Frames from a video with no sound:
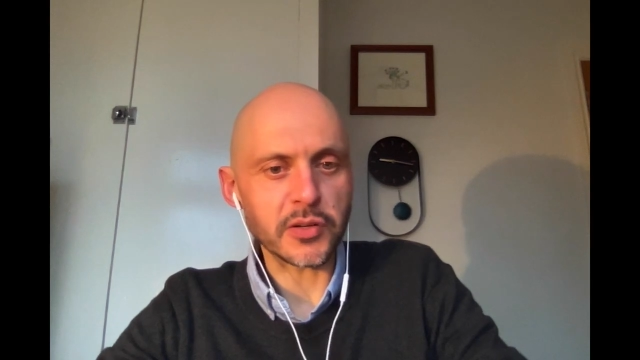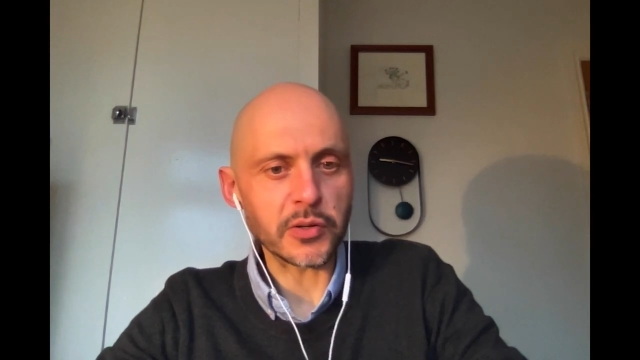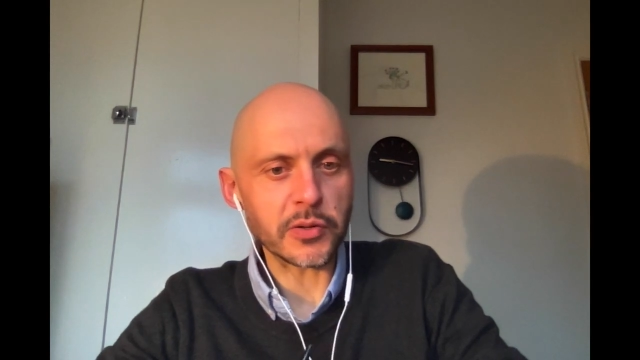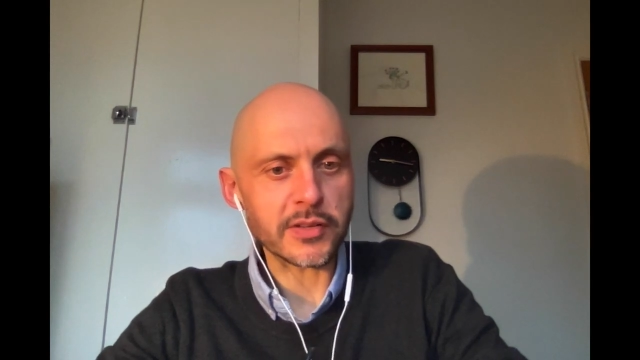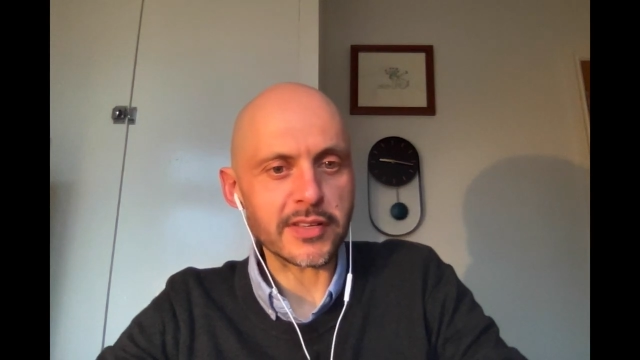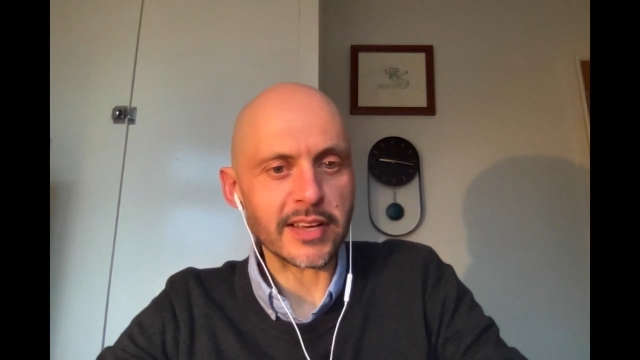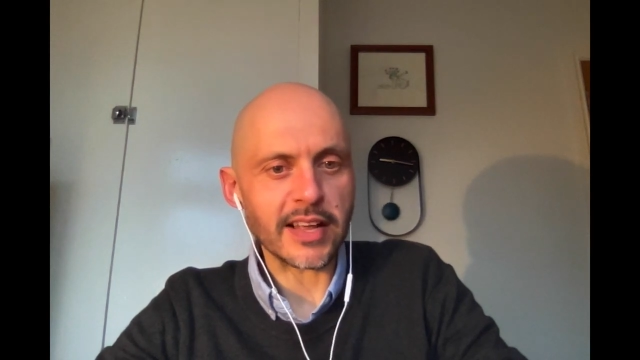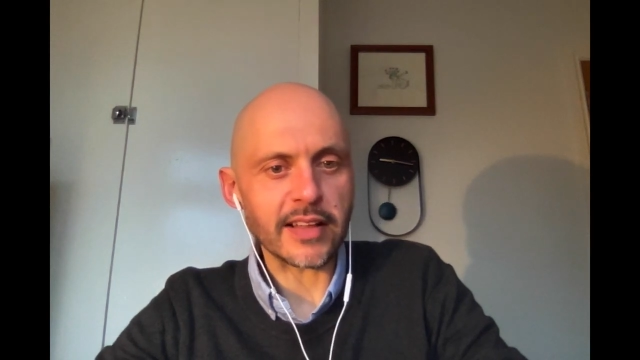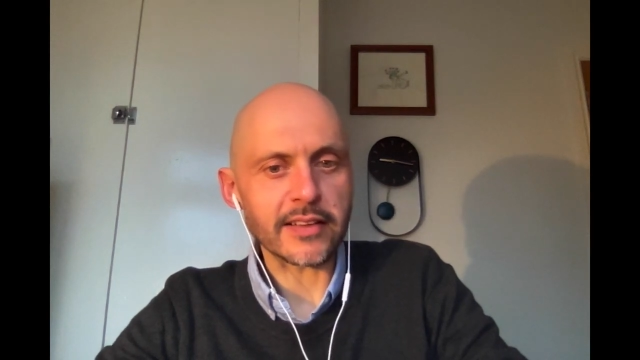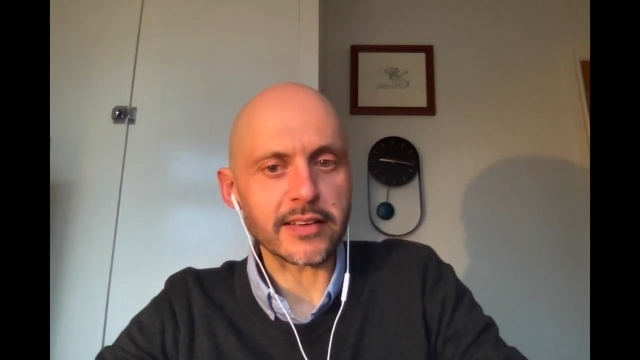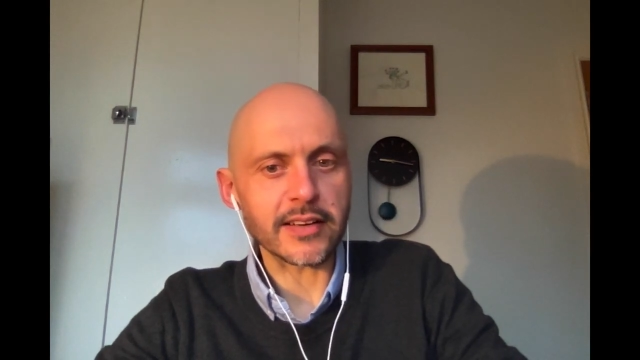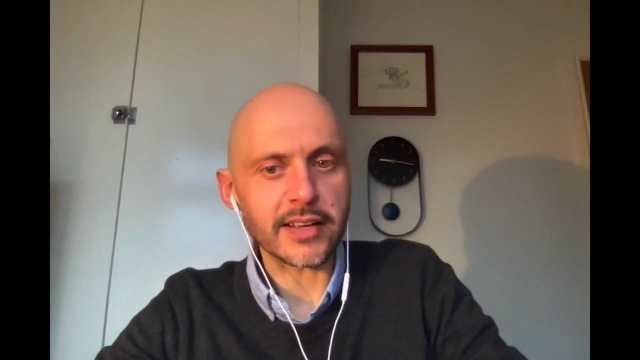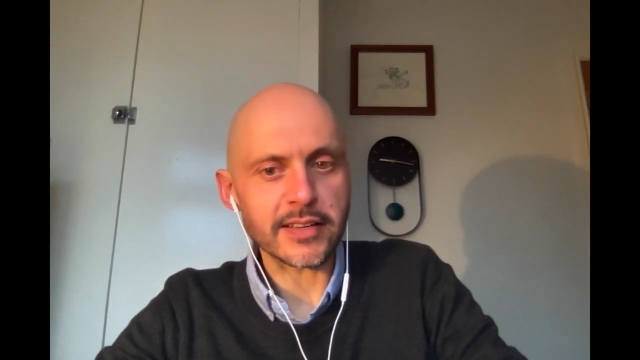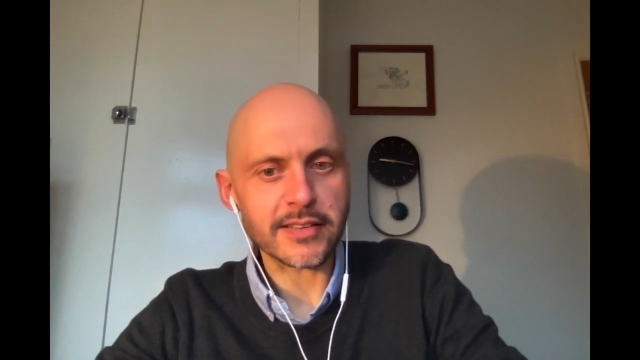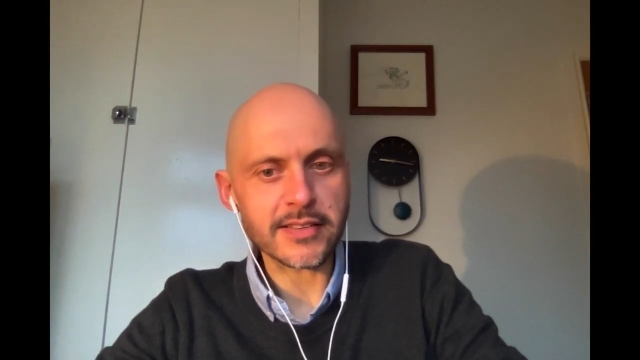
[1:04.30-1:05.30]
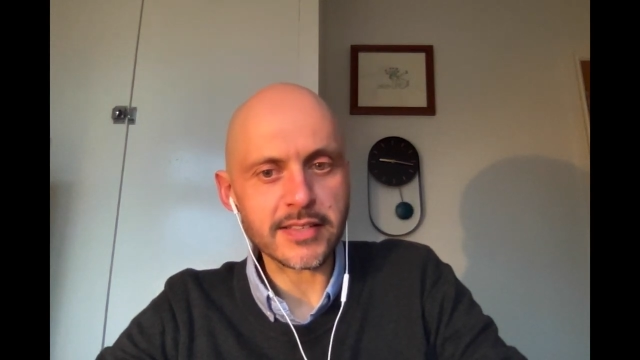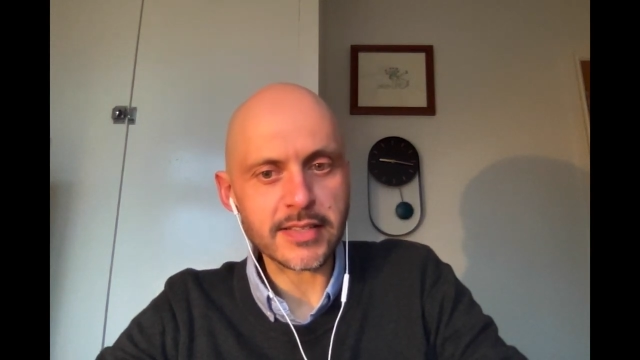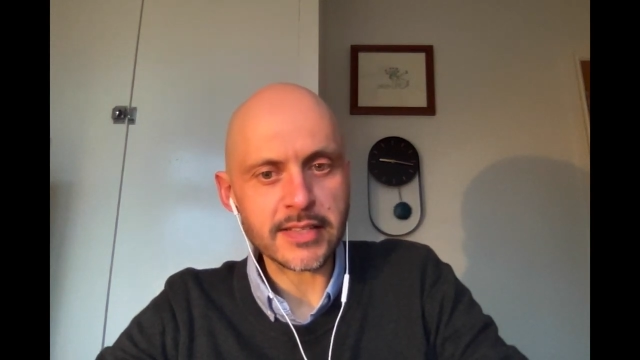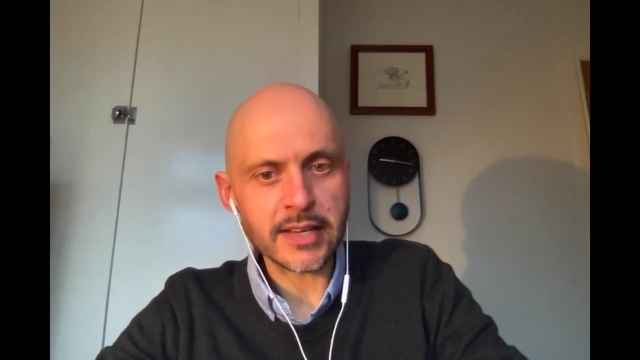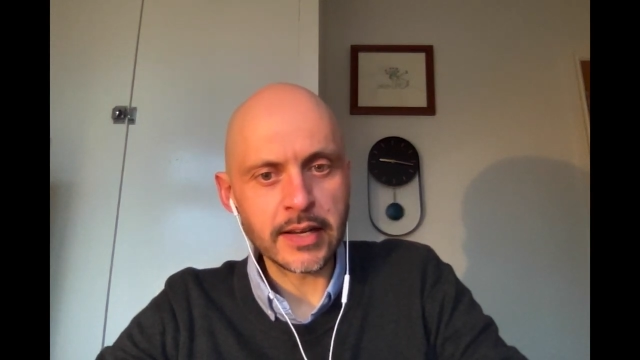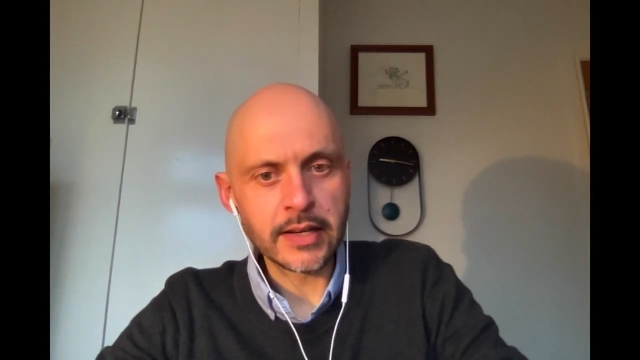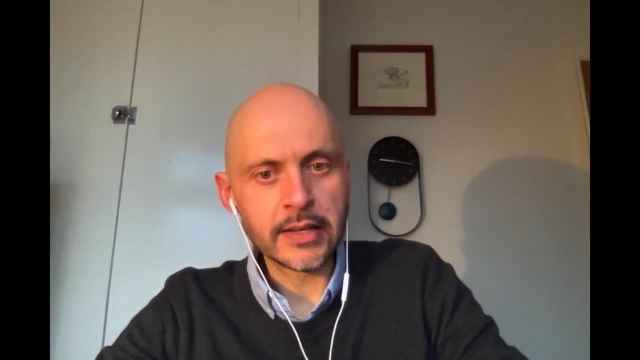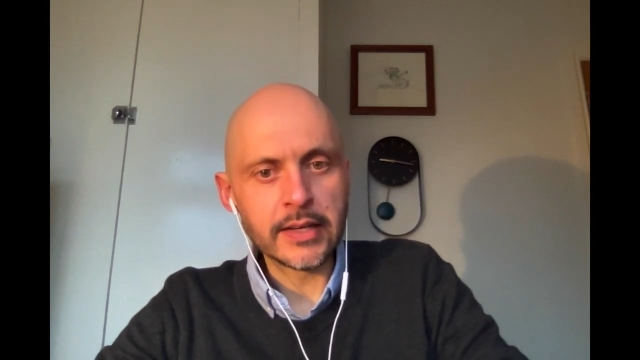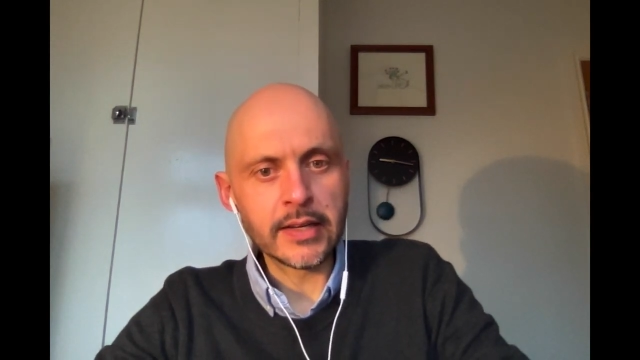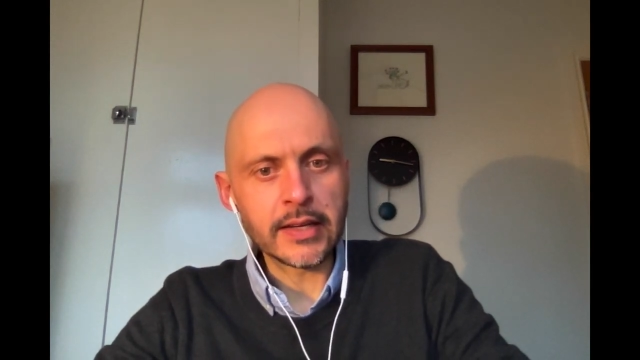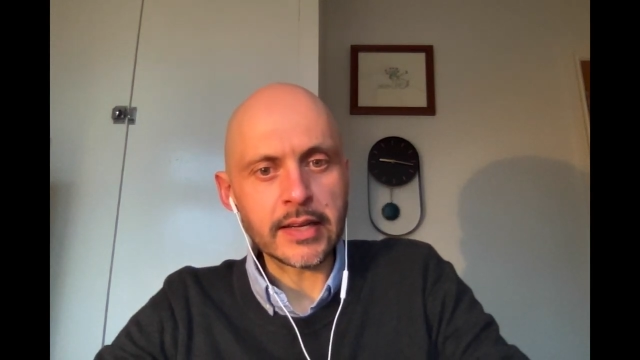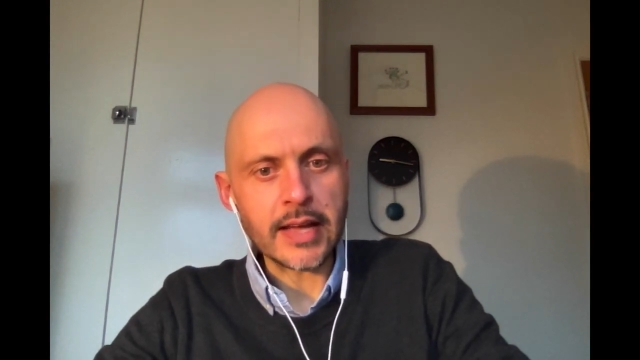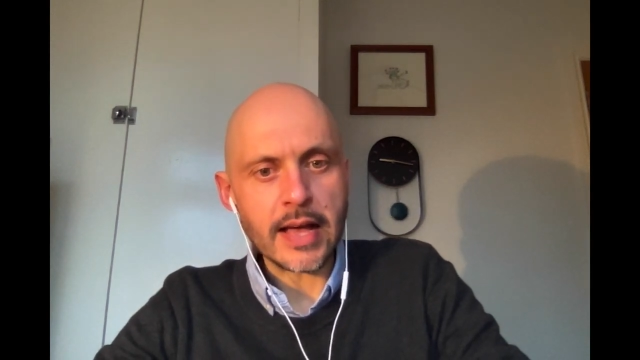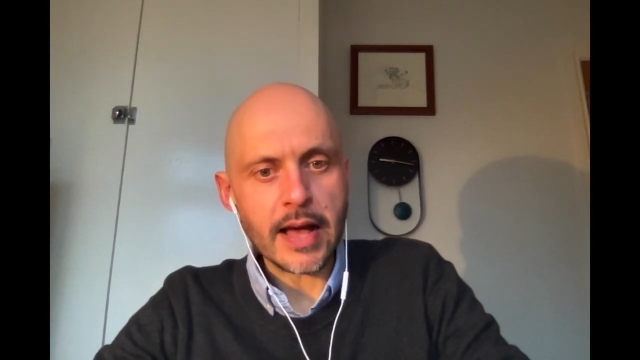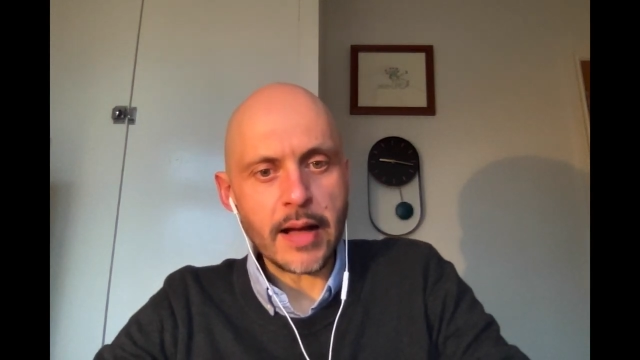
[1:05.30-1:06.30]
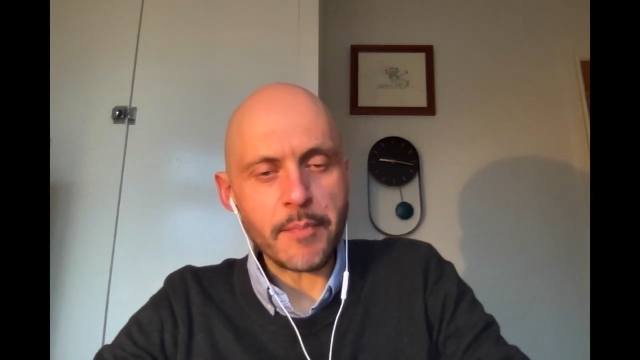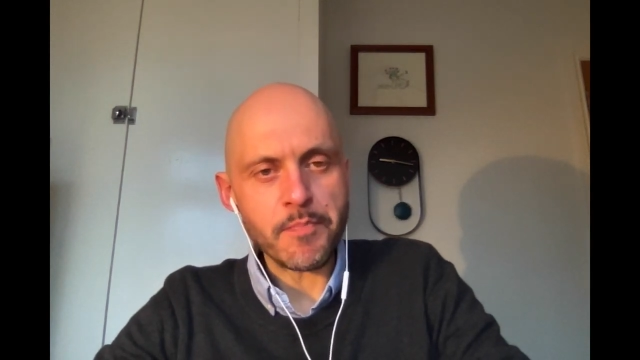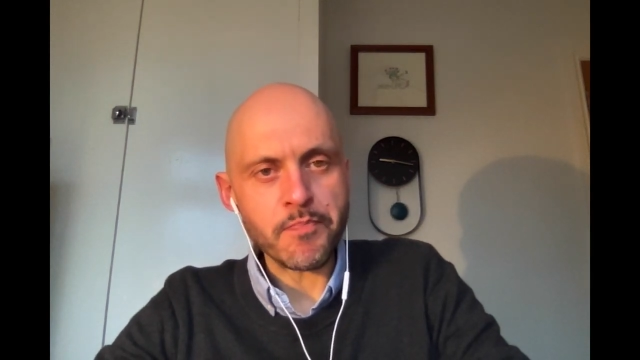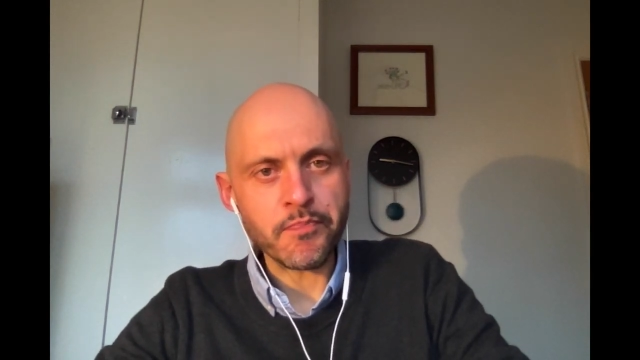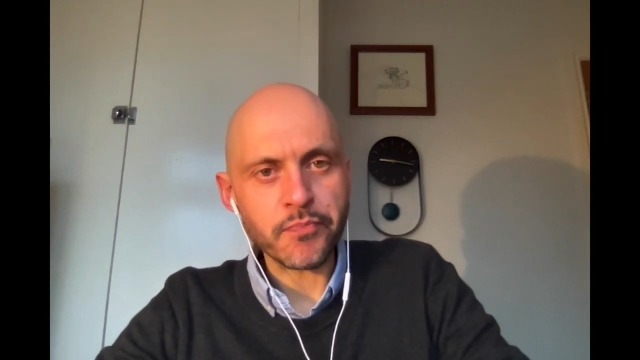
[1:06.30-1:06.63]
looks at that and asks um,